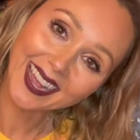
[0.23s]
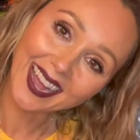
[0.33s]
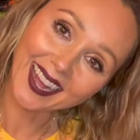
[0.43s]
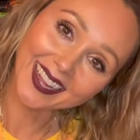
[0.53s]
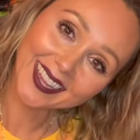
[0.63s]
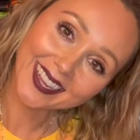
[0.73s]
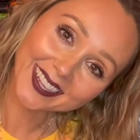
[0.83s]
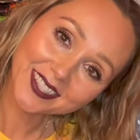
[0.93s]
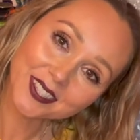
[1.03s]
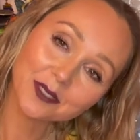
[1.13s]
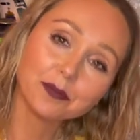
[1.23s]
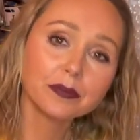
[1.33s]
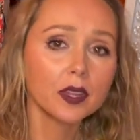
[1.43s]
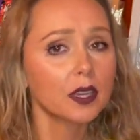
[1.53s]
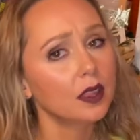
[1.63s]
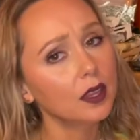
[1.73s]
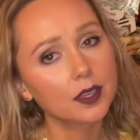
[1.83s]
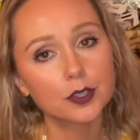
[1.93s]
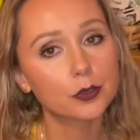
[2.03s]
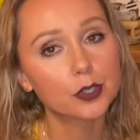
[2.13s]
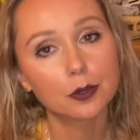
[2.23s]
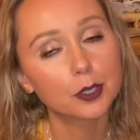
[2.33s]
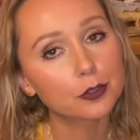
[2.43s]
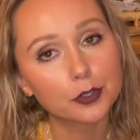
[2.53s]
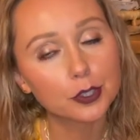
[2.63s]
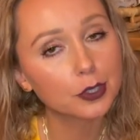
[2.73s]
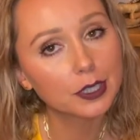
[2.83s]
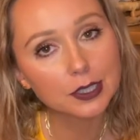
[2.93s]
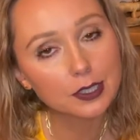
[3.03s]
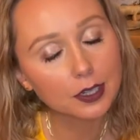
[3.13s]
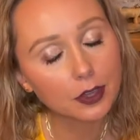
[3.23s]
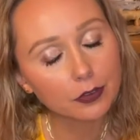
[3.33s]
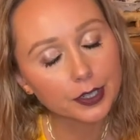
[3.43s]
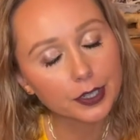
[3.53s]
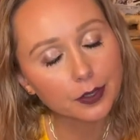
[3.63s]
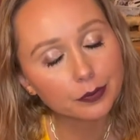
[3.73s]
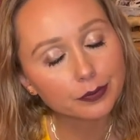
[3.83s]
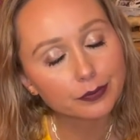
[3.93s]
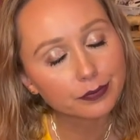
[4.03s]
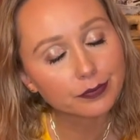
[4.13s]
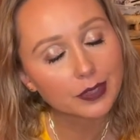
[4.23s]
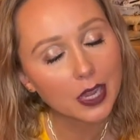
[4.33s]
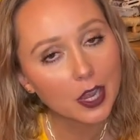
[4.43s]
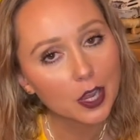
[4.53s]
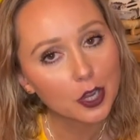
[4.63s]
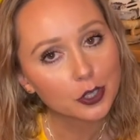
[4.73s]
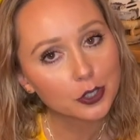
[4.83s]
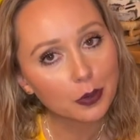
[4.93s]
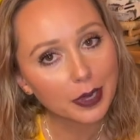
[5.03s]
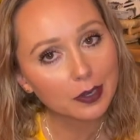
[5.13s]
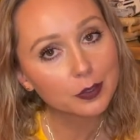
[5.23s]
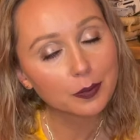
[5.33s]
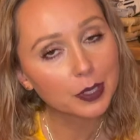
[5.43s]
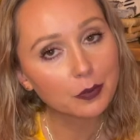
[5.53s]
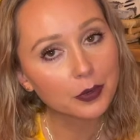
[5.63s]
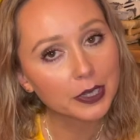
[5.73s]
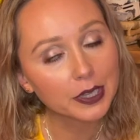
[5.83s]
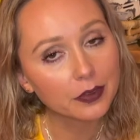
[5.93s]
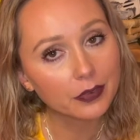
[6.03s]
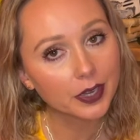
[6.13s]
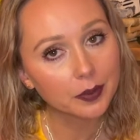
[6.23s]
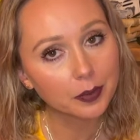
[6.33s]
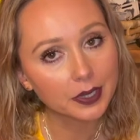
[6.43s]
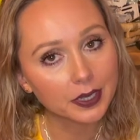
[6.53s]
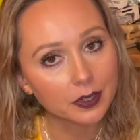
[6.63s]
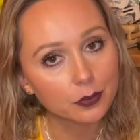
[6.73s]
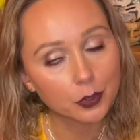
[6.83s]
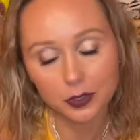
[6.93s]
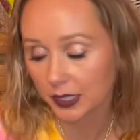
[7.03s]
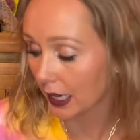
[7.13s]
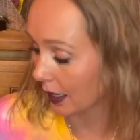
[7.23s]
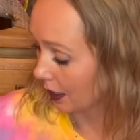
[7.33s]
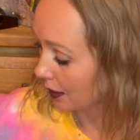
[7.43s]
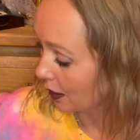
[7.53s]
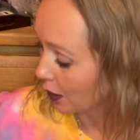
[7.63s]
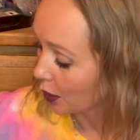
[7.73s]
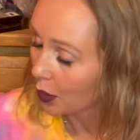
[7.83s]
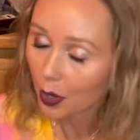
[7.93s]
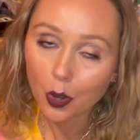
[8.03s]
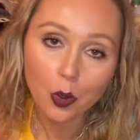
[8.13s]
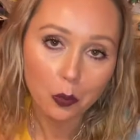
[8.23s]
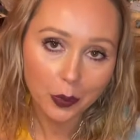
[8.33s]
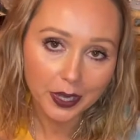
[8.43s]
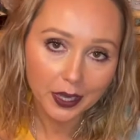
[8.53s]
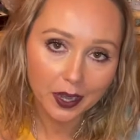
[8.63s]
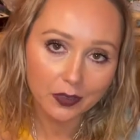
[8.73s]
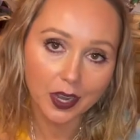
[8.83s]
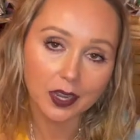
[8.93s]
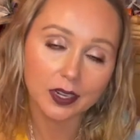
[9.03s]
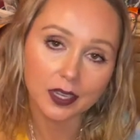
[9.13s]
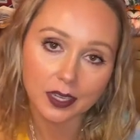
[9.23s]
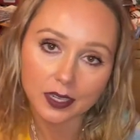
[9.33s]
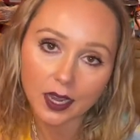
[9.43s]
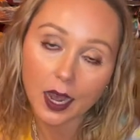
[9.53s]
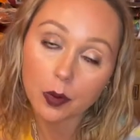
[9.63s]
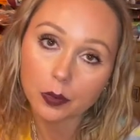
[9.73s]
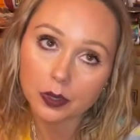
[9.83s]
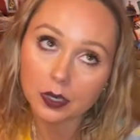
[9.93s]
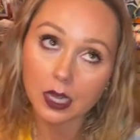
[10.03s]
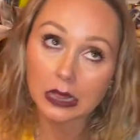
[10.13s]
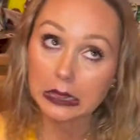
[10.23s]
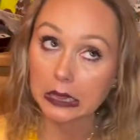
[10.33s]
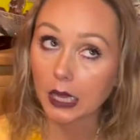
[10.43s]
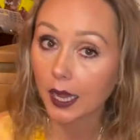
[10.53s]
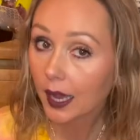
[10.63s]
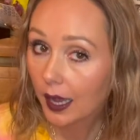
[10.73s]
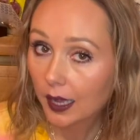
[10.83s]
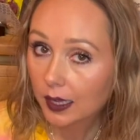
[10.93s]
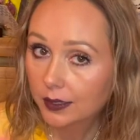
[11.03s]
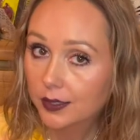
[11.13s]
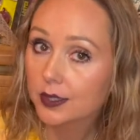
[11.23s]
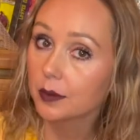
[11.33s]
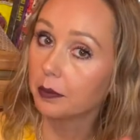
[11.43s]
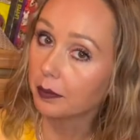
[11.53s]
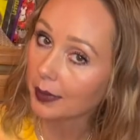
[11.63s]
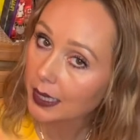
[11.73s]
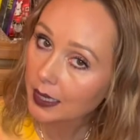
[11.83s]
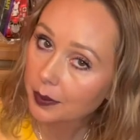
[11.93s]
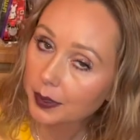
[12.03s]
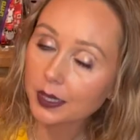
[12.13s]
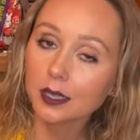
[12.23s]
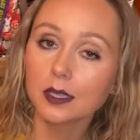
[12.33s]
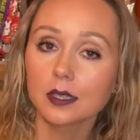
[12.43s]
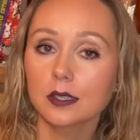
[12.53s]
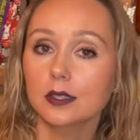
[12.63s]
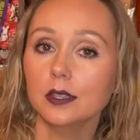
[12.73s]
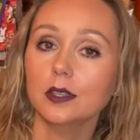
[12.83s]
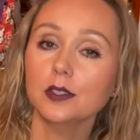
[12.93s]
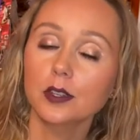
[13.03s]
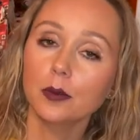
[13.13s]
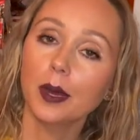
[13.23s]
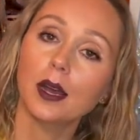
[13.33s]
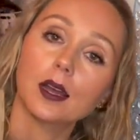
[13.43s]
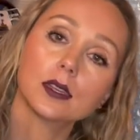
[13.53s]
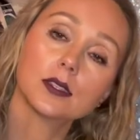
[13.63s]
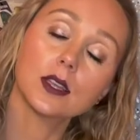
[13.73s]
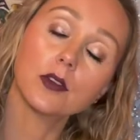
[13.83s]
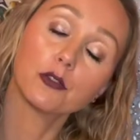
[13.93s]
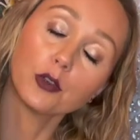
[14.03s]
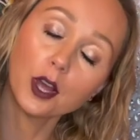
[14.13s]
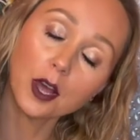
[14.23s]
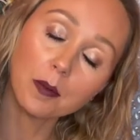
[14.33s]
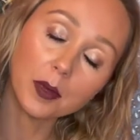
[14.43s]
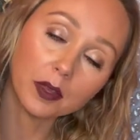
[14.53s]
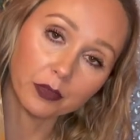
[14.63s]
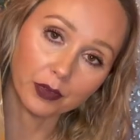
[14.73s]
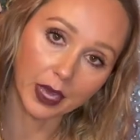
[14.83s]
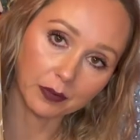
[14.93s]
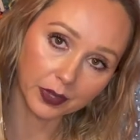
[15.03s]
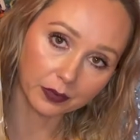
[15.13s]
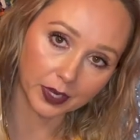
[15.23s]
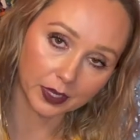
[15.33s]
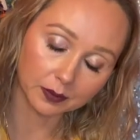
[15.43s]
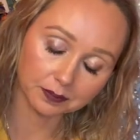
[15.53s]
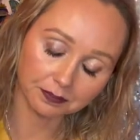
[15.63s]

Hi guys, thank you so much for tuning into another video. So we have something really fun planned for today. We have gotten in our last maybe seasonal box from FabFitFun.